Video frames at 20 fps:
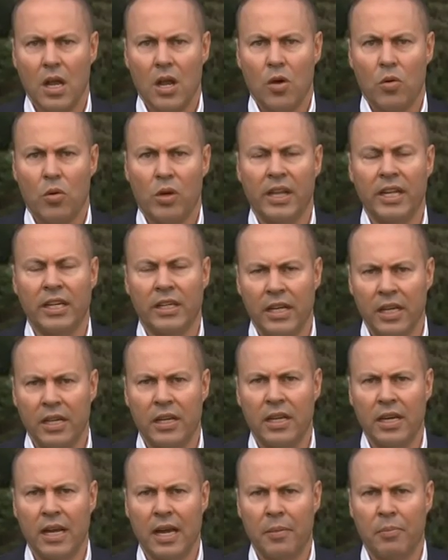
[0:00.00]
Well, he did
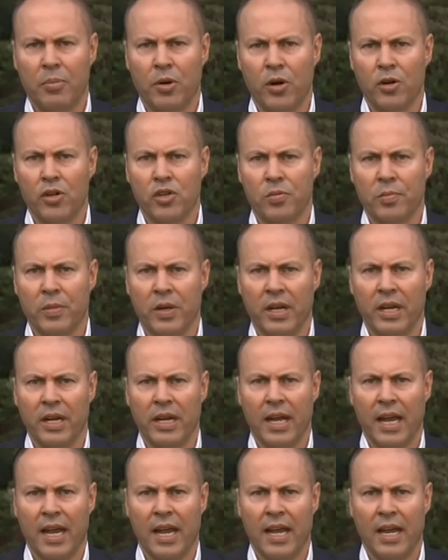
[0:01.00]
approach me,
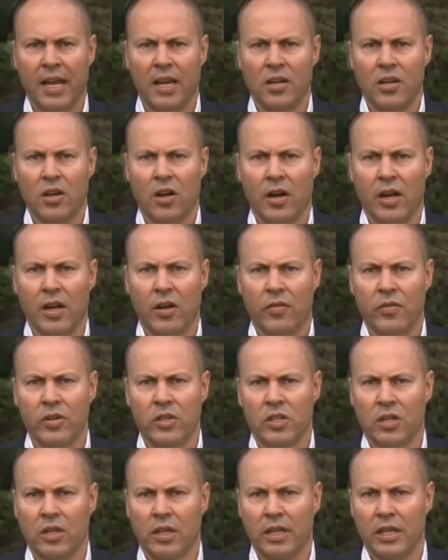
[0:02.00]
and I
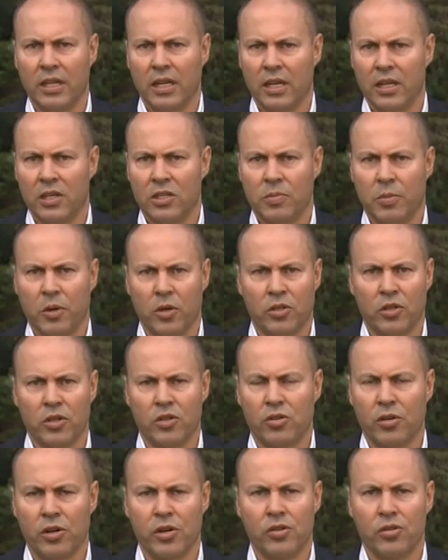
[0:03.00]
obviously spoke to
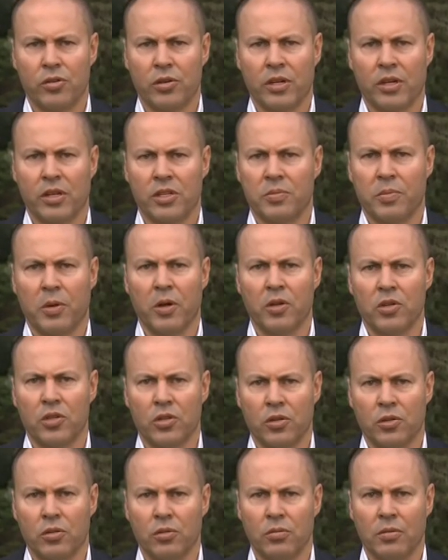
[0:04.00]
Treasury. I spoke
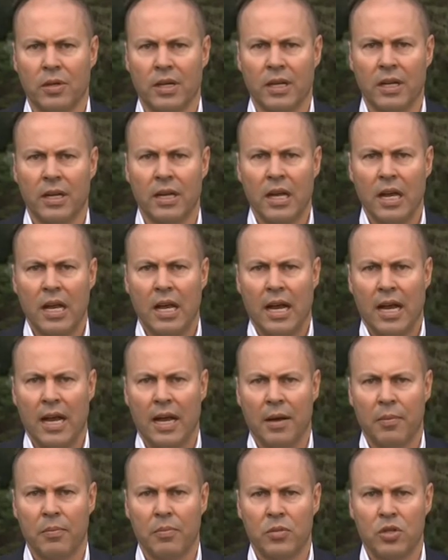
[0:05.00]
to
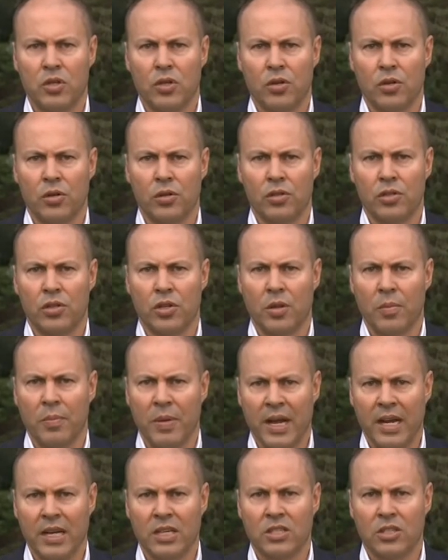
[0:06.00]
the
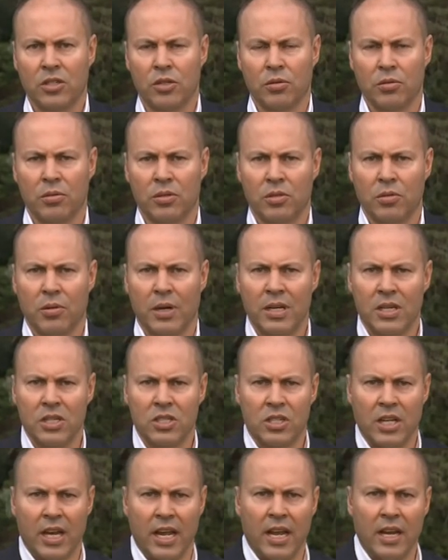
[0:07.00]
banks to
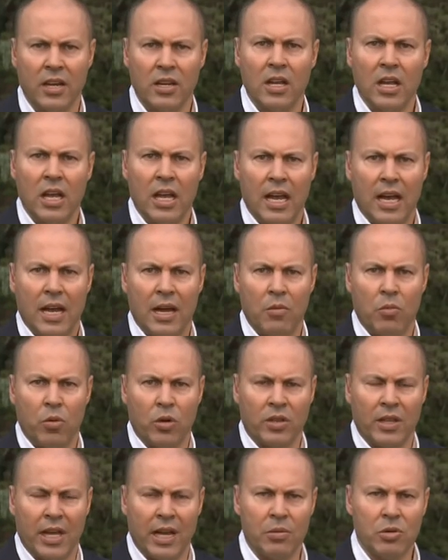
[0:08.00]
understand
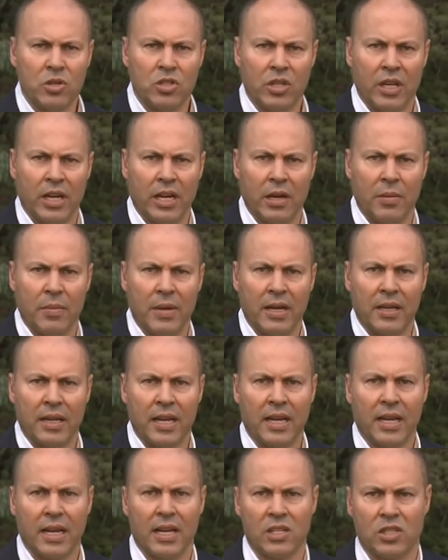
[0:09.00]
what they were seeing among their
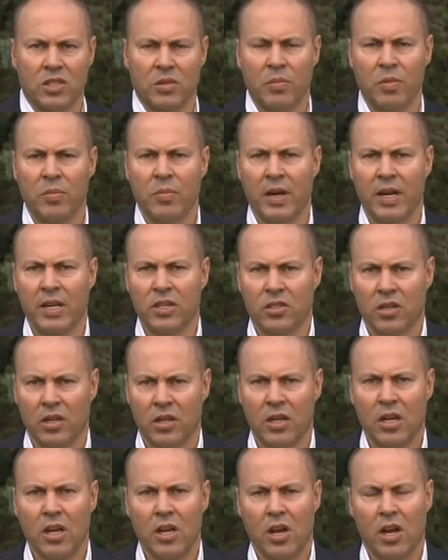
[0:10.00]
customer base.
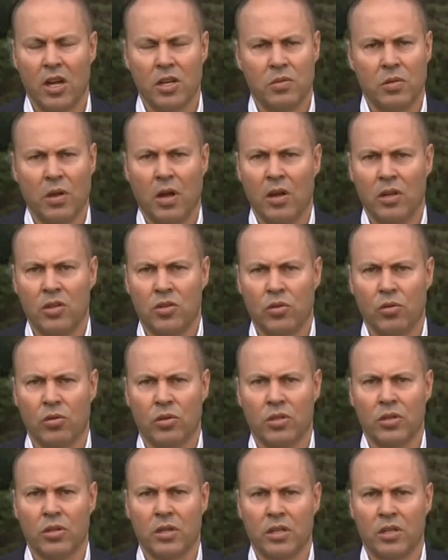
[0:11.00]
I talked
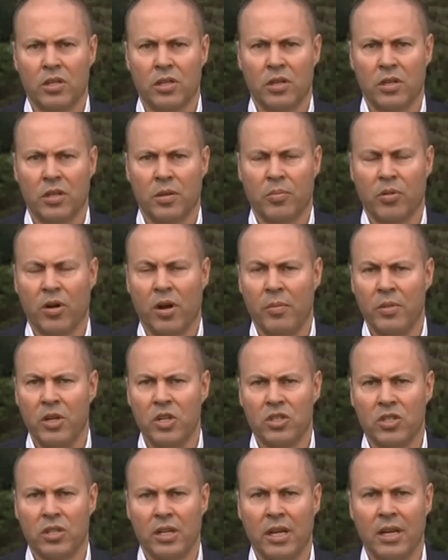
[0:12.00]
to the Prime
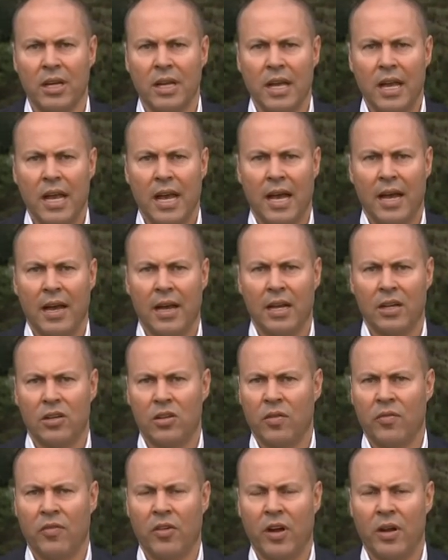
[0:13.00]
Minister,
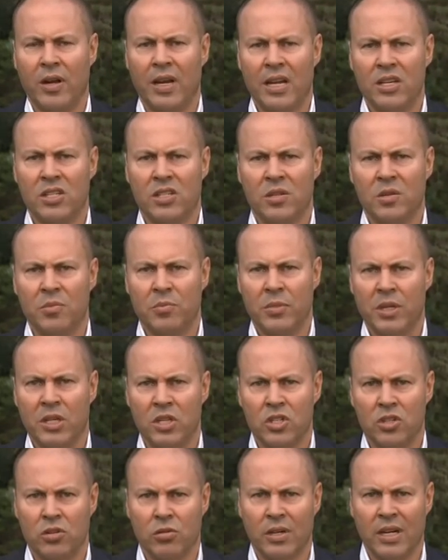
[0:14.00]
the Finance
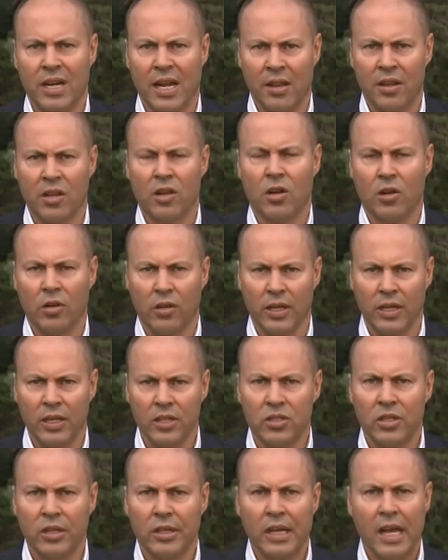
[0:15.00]
Minister, and other
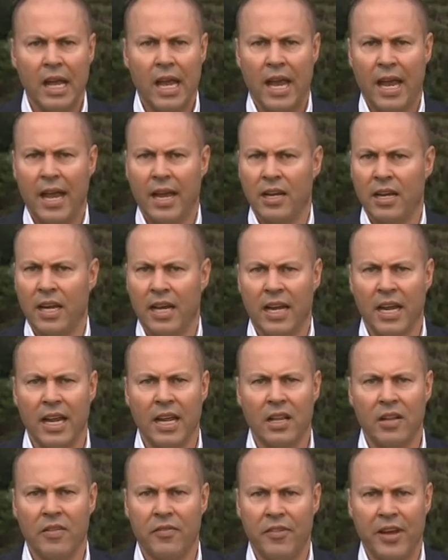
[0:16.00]
colleagues. And
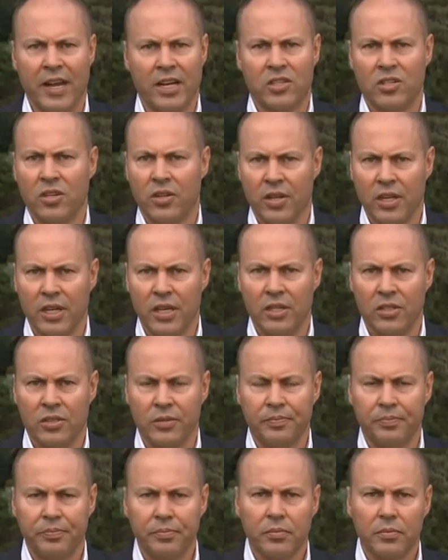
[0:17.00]
again, the facts are these:
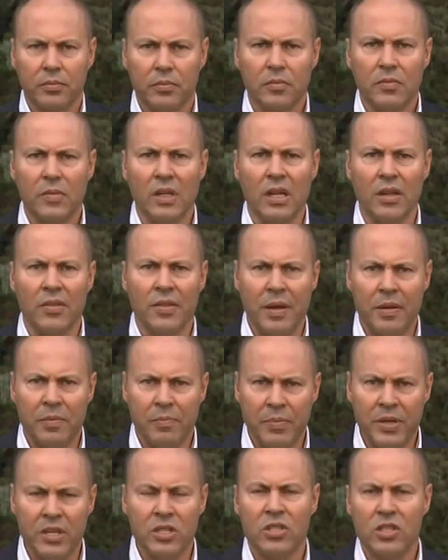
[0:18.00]
that
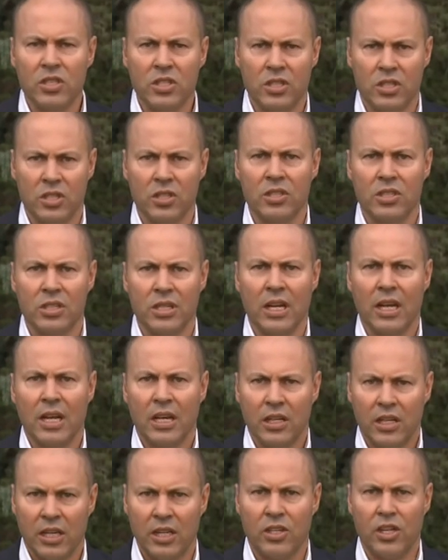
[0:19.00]
businesses
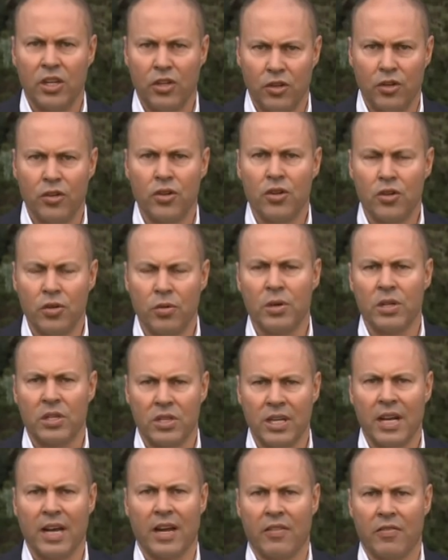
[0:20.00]
continue to do it
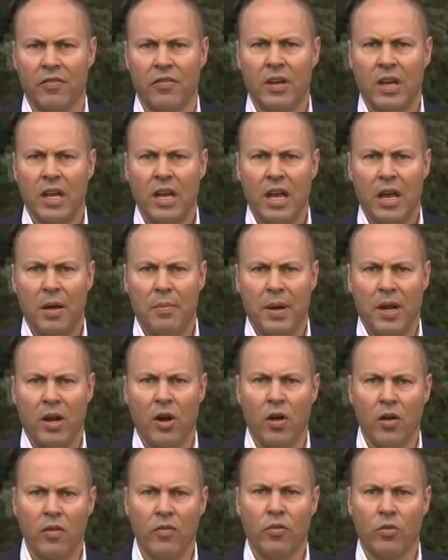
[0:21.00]
tough, but
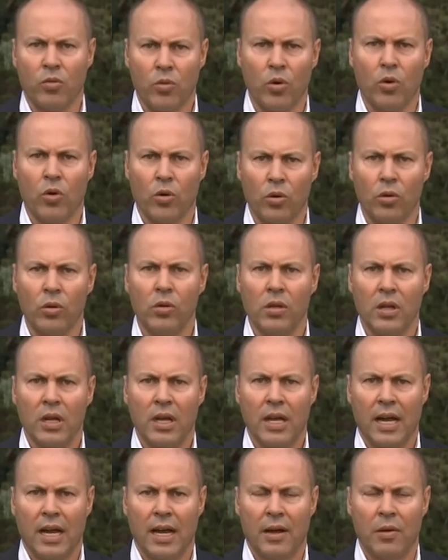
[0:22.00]
overall,
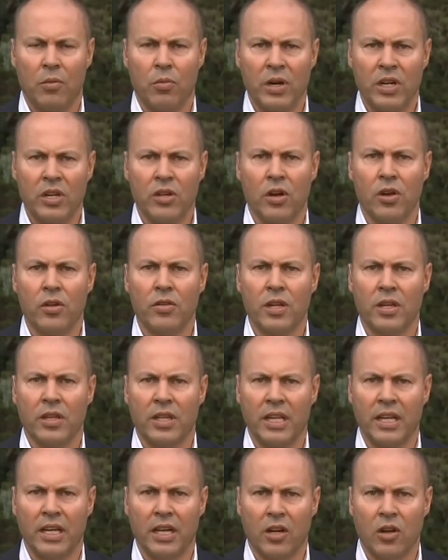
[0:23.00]
we know that
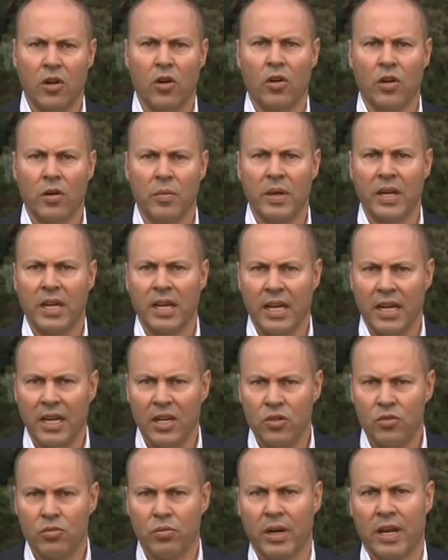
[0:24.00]
the economy
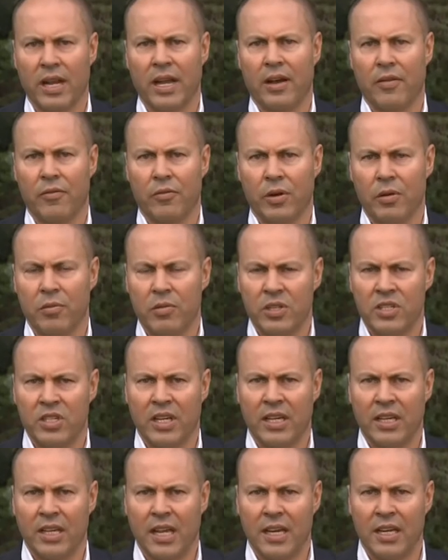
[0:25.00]
is recovering. We're
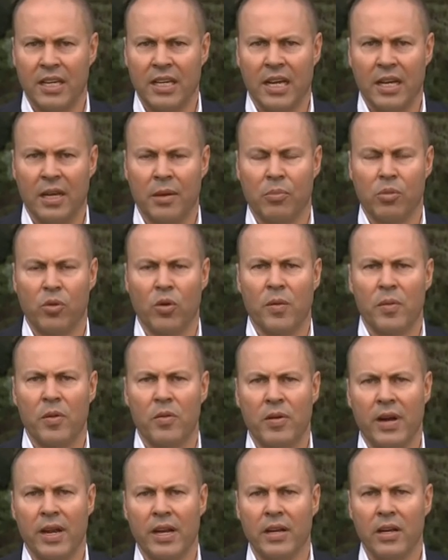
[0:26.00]
seeing that in the unemployment
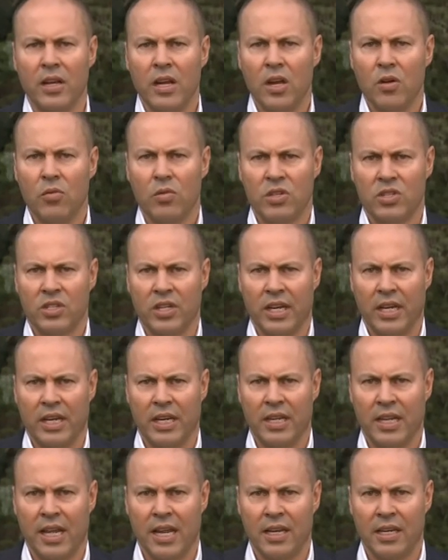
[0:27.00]
rate. We're seeing
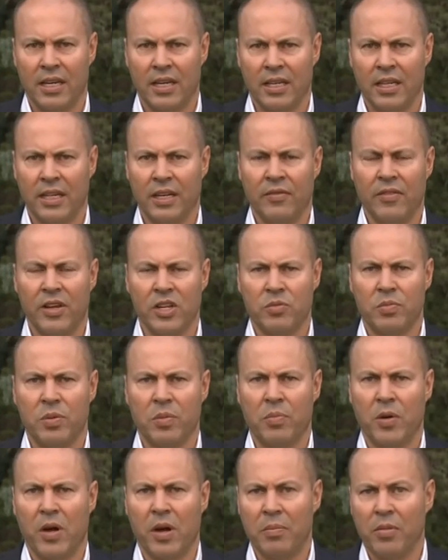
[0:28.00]
in the
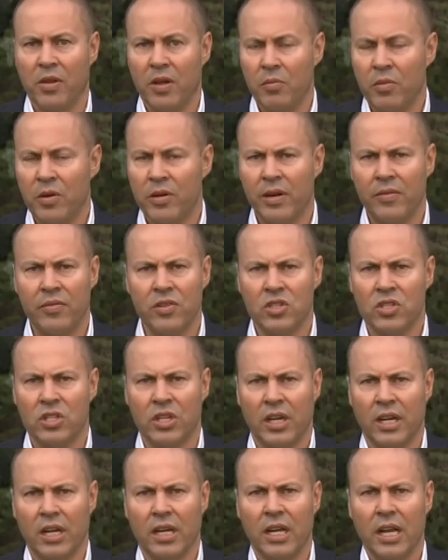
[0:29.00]
investment pipeline. We're even
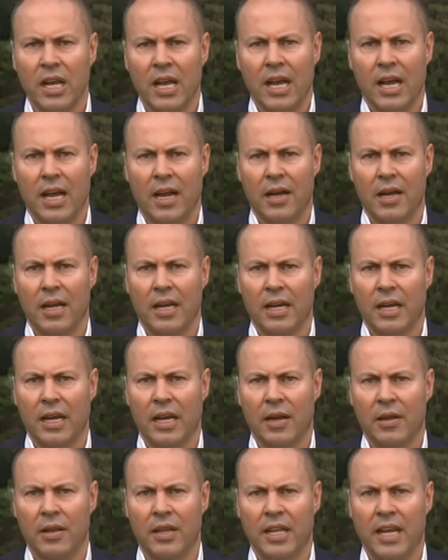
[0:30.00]
seeing
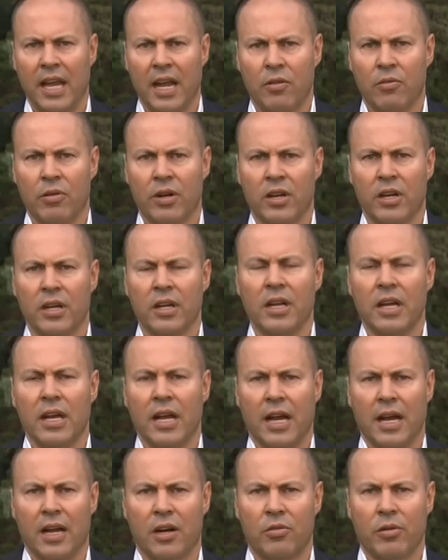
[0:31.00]
the aggregate
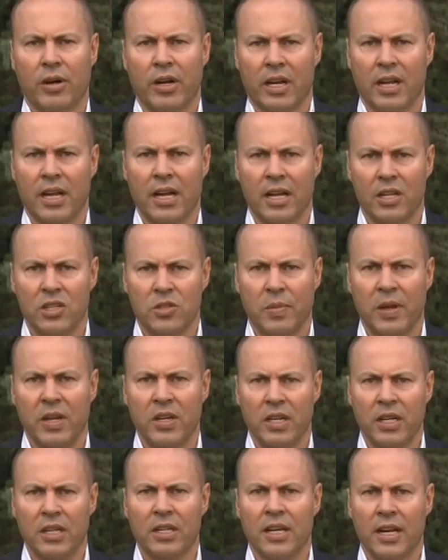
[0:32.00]
credit card
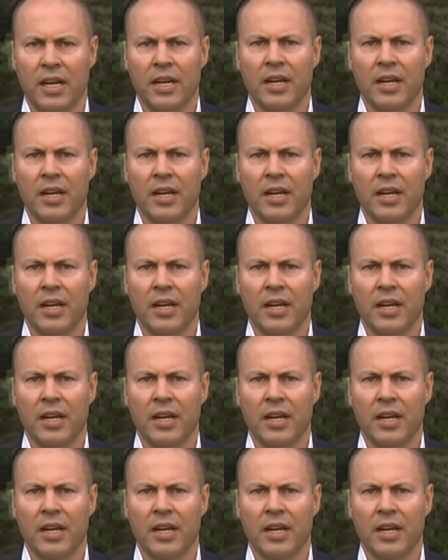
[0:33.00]
spending data.